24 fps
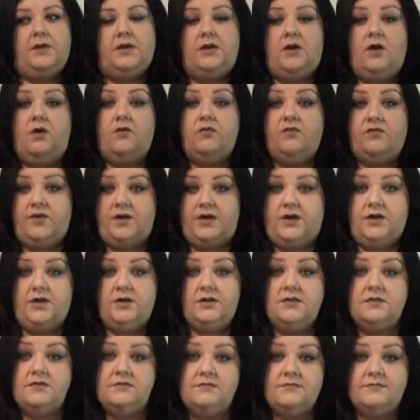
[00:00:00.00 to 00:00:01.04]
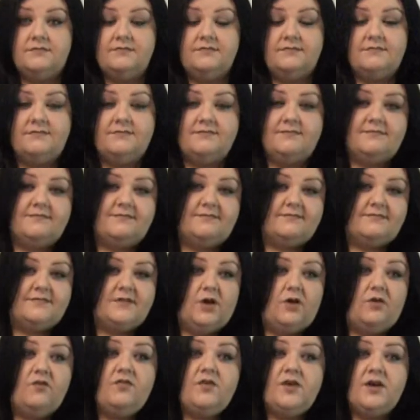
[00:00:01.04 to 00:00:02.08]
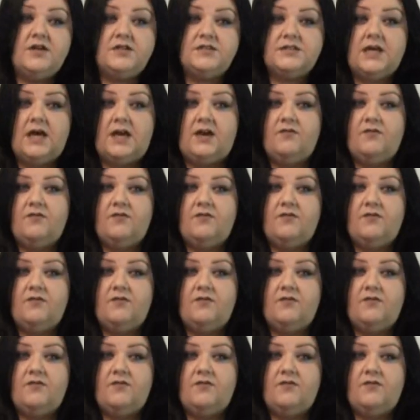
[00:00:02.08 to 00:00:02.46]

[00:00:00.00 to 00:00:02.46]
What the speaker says: but no fear? No fear